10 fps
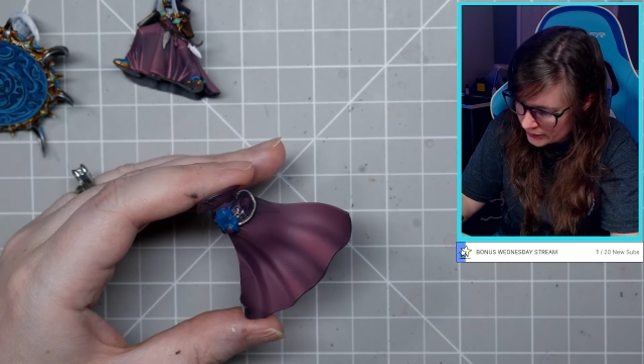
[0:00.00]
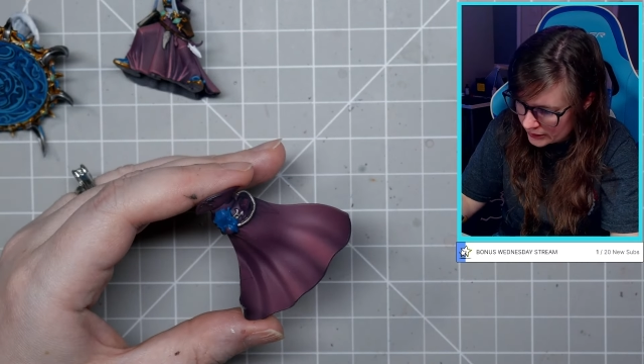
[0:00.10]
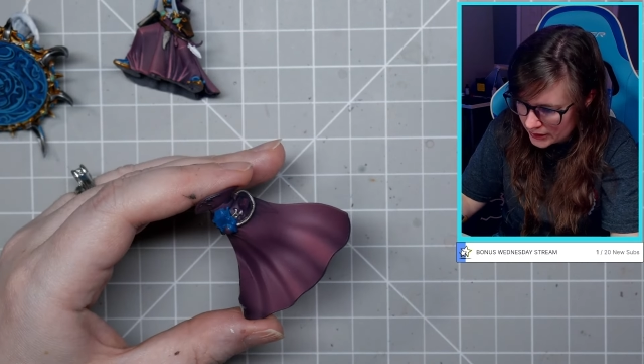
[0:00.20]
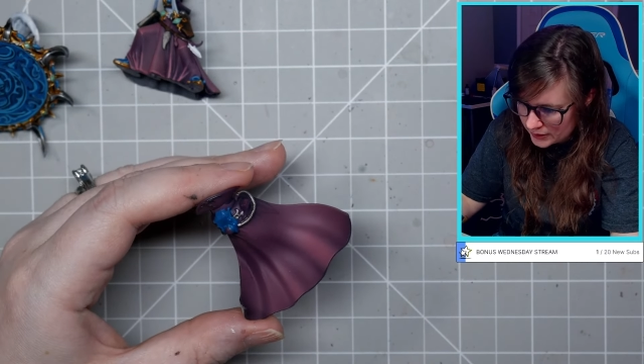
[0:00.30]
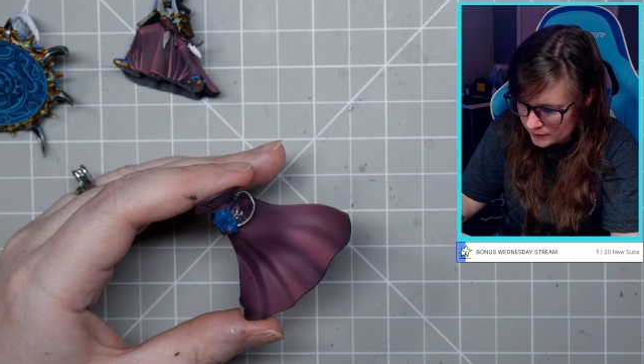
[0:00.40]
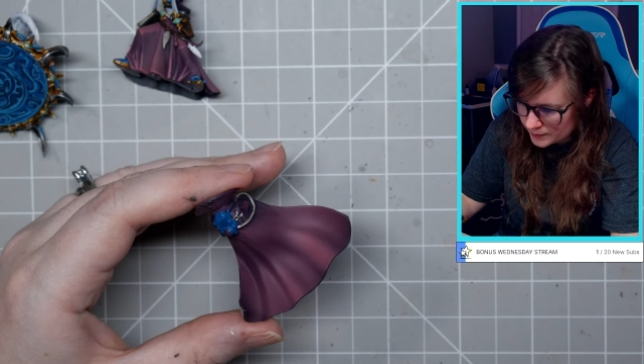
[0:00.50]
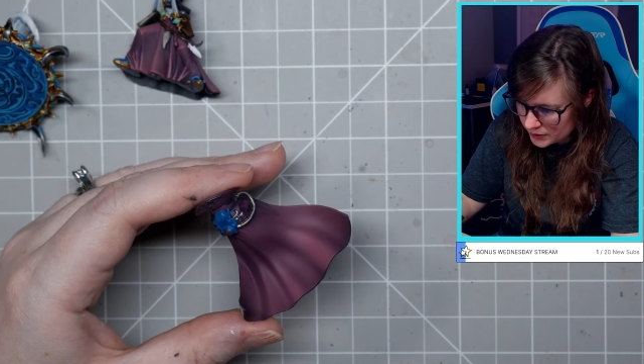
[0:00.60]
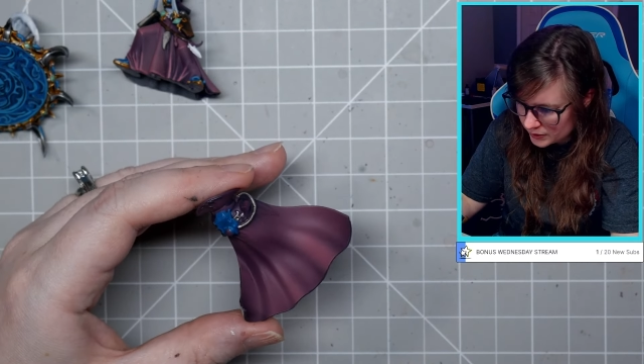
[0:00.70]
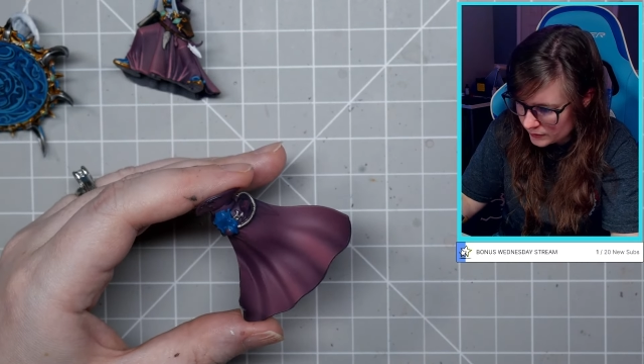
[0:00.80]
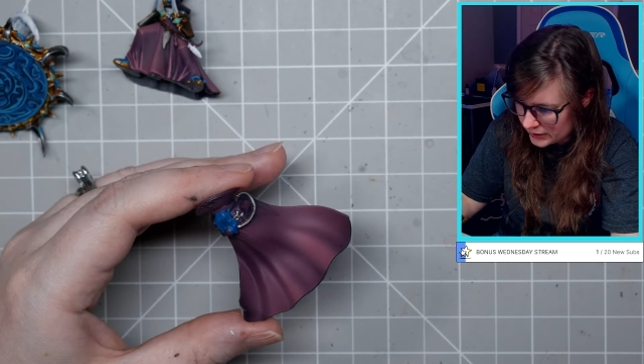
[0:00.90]
I
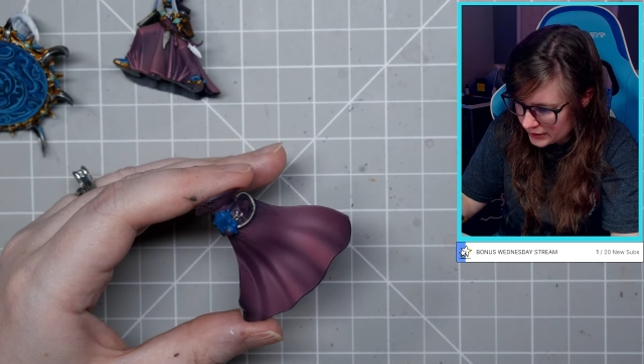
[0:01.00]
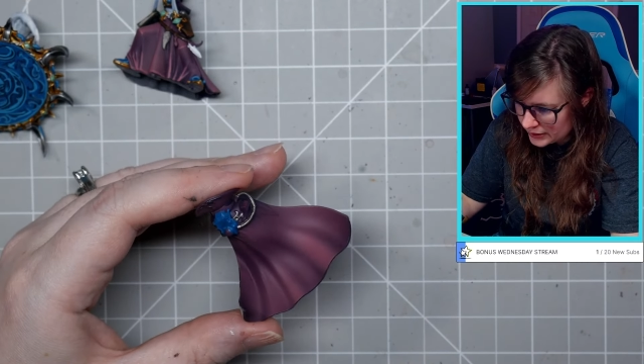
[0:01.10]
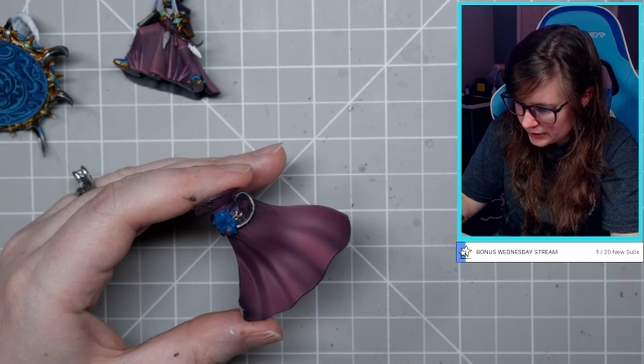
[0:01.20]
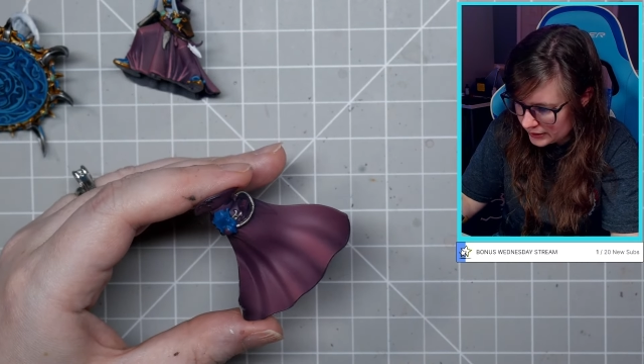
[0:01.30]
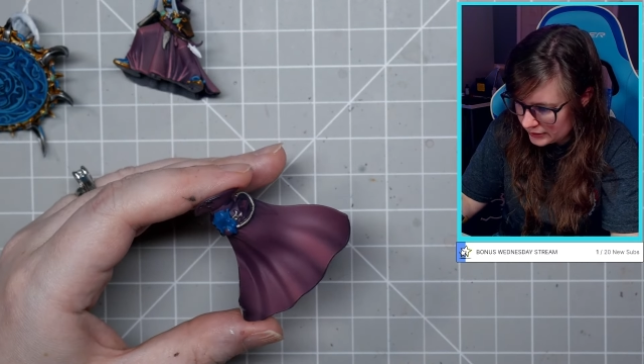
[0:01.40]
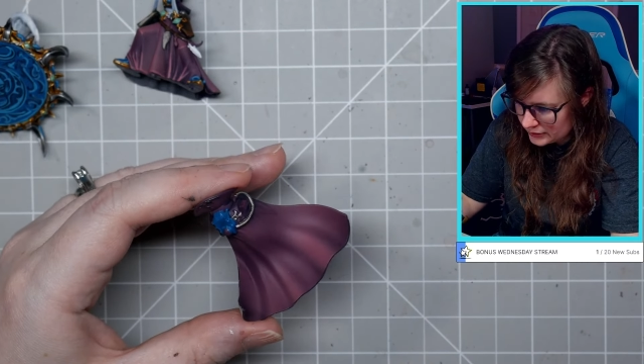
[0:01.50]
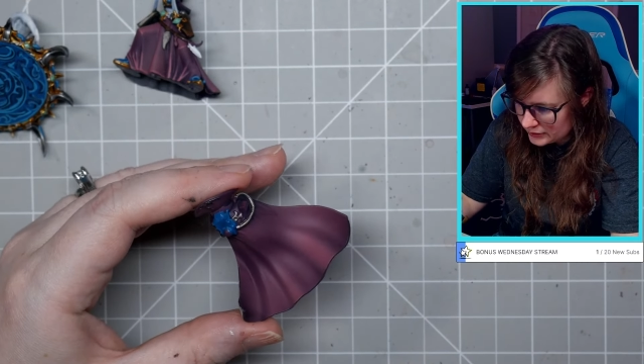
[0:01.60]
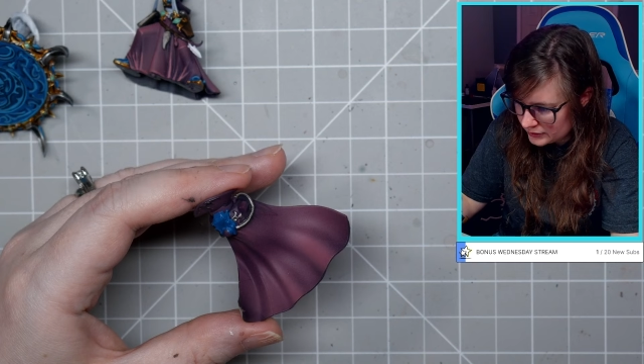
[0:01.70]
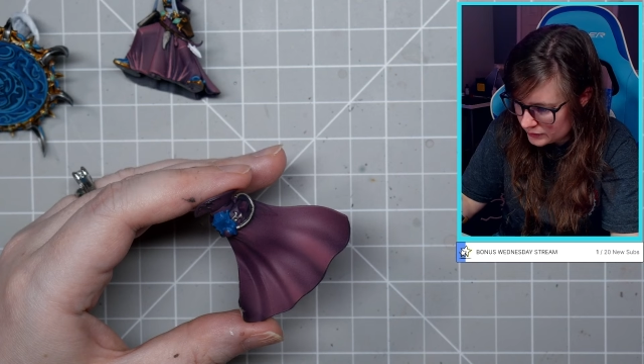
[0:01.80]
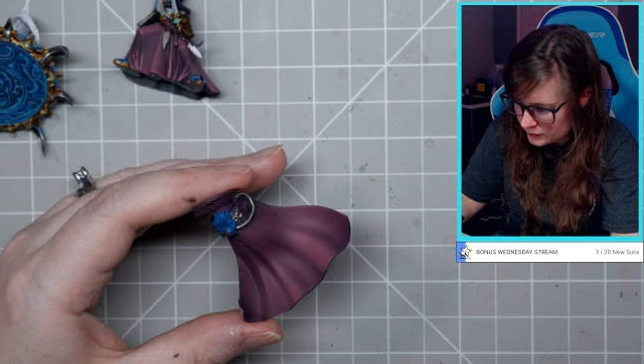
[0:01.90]
remember when
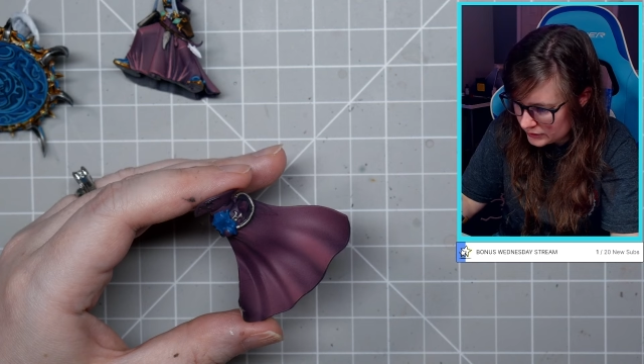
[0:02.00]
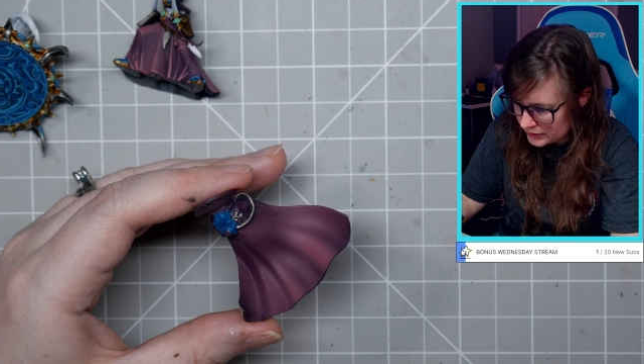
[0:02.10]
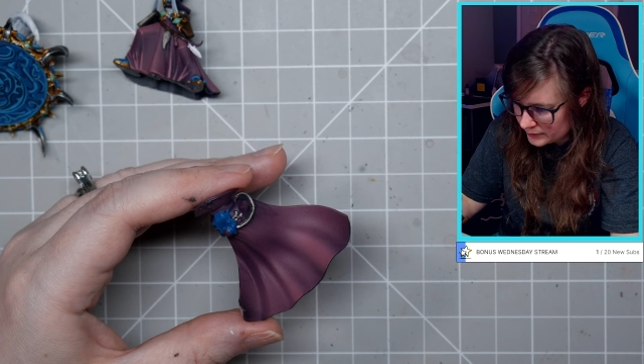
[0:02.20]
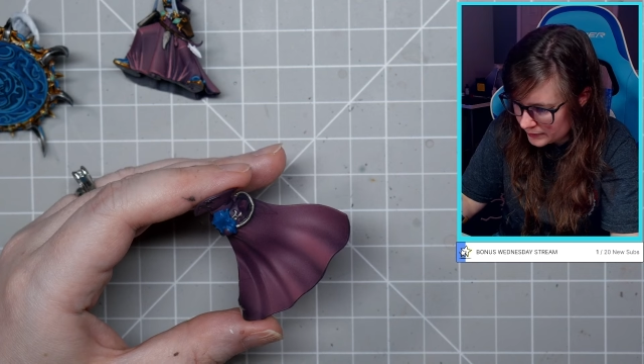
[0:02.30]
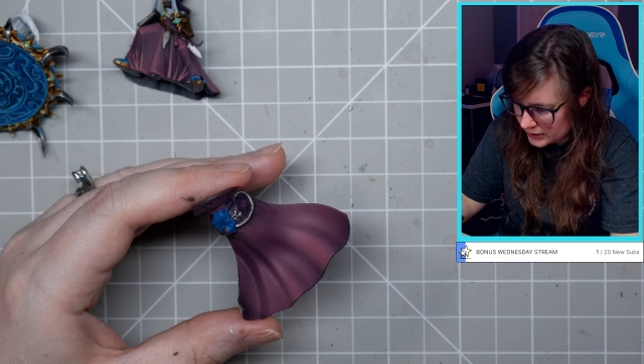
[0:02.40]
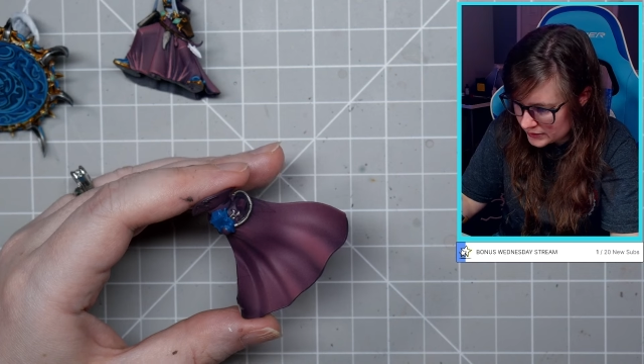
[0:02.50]
we did upgrades